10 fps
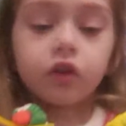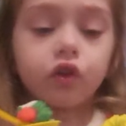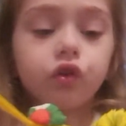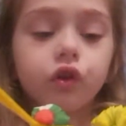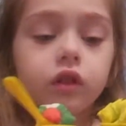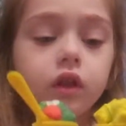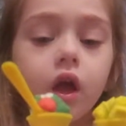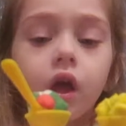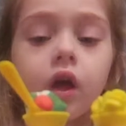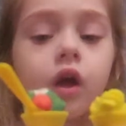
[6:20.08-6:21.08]
This is the
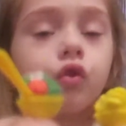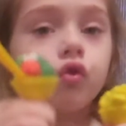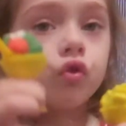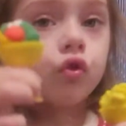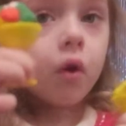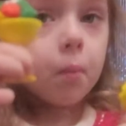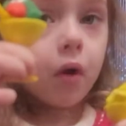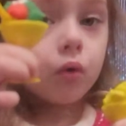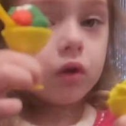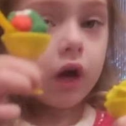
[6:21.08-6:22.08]

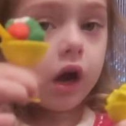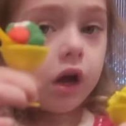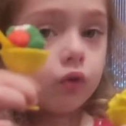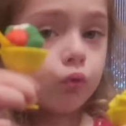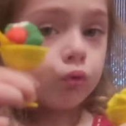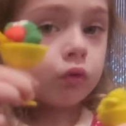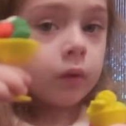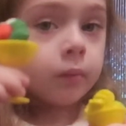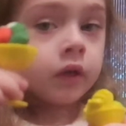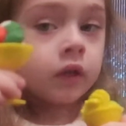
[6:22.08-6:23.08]
strawberry ice
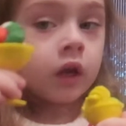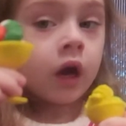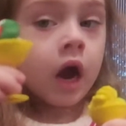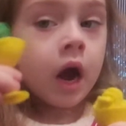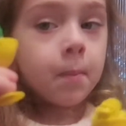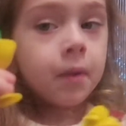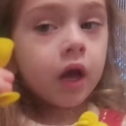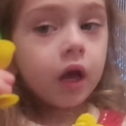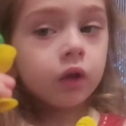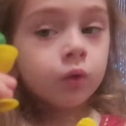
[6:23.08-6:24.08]
cream in the cup
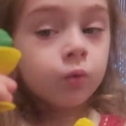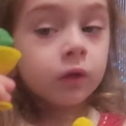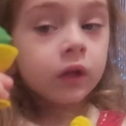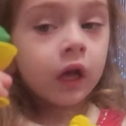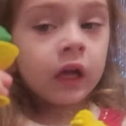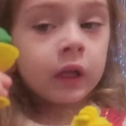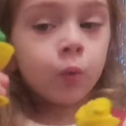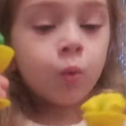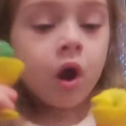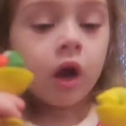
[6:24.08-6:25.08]
and green
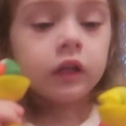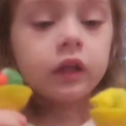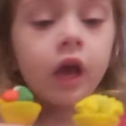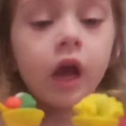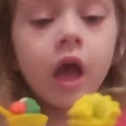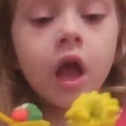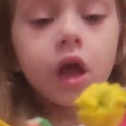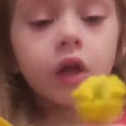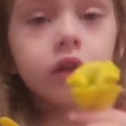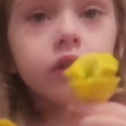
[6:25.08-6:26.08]
and white.
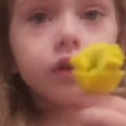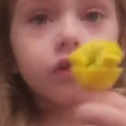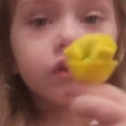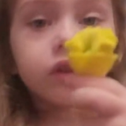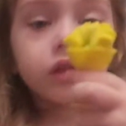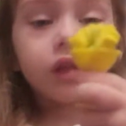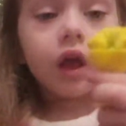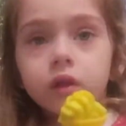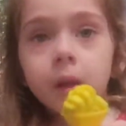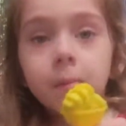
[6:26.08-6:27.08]
And this is the
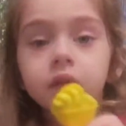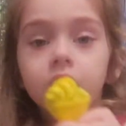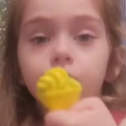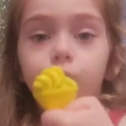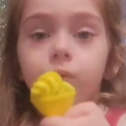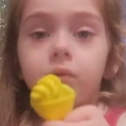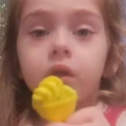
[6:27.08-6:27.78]
lemon ice cream.